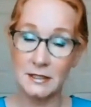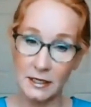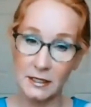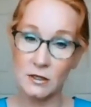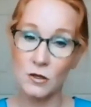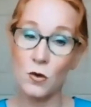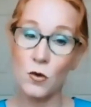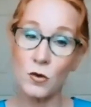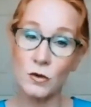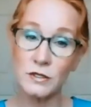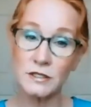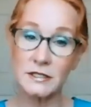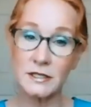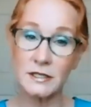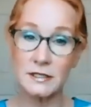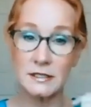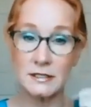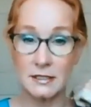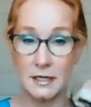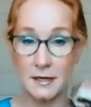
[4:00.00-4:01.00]
take the whole
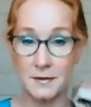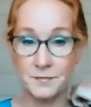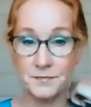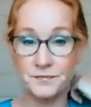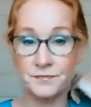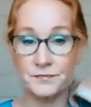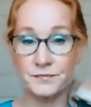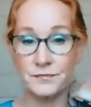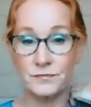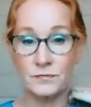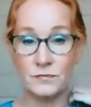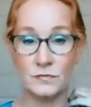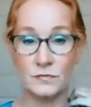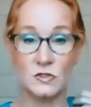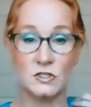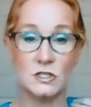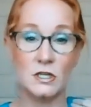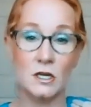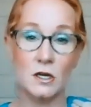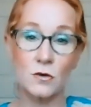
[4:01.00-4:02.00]
system,
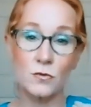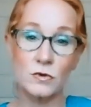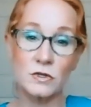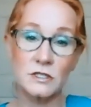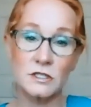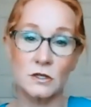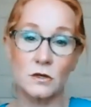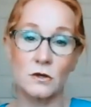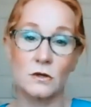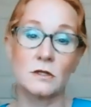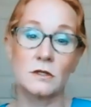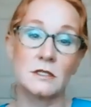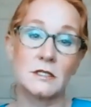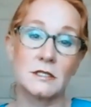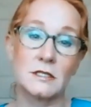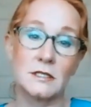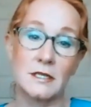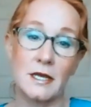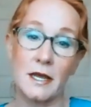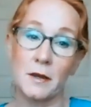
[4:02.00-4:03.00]
see your
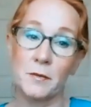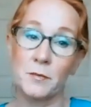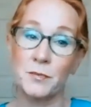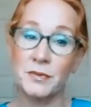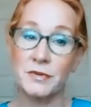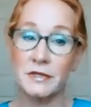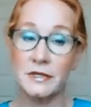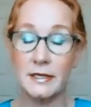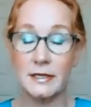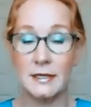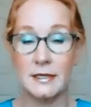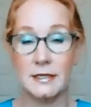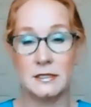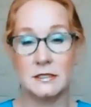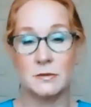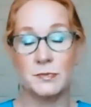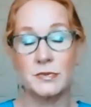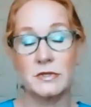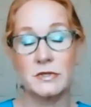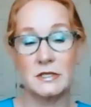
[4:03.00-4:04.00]
results, and
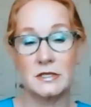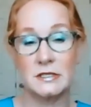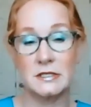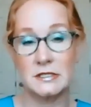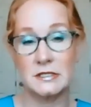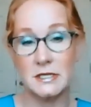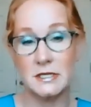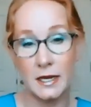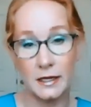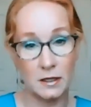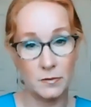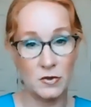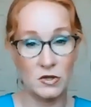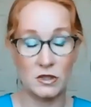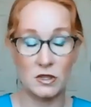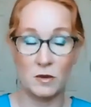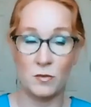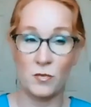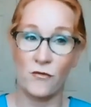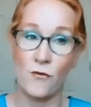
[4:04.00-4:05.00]
please, please
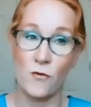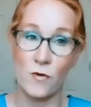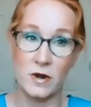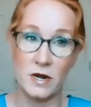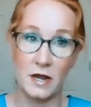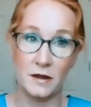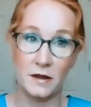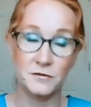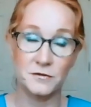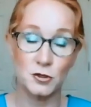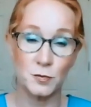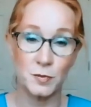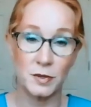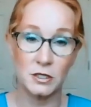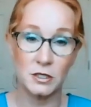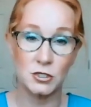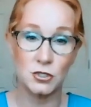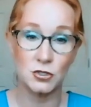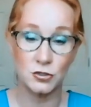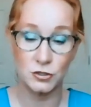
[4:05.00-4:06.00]
document the before and after
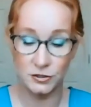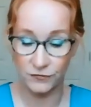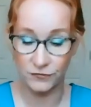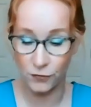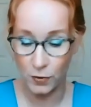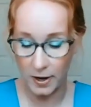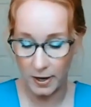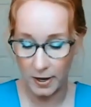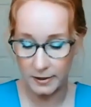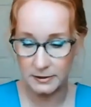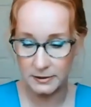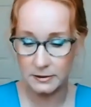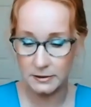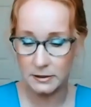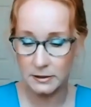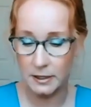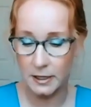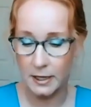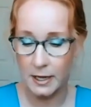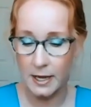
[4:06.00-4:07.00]
pictures for us.
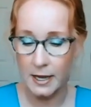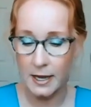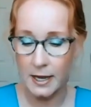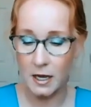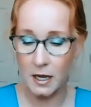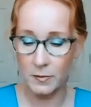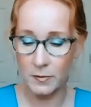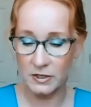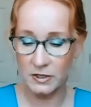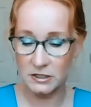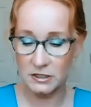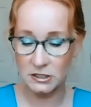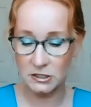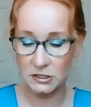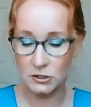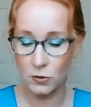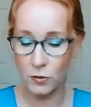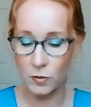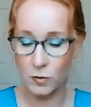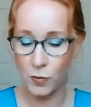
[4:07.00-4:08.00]
Um,
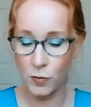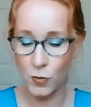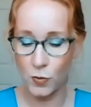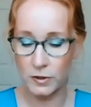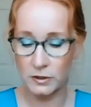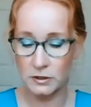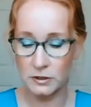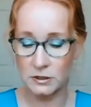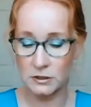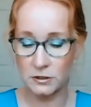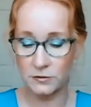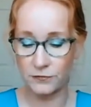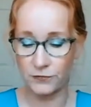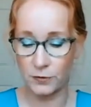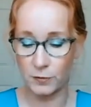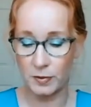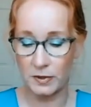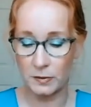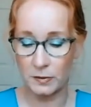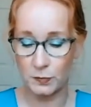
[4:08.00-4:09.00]
it's so important
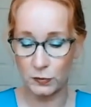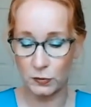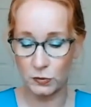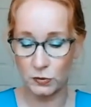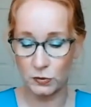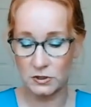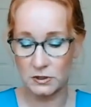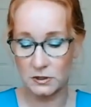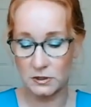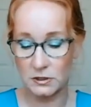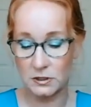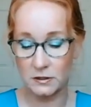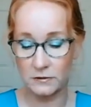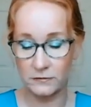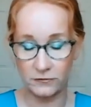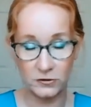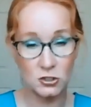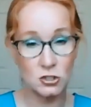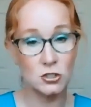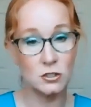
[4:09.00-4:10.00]
for people to
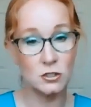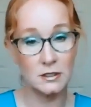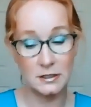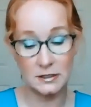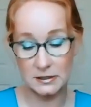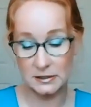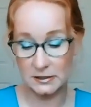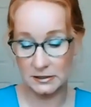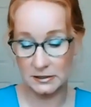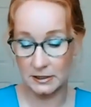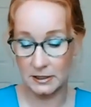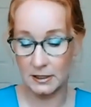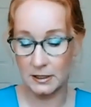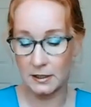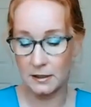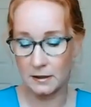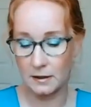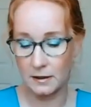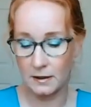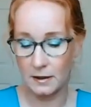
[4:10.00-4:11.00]
visually
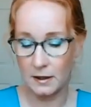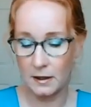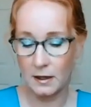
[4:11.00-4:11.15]
see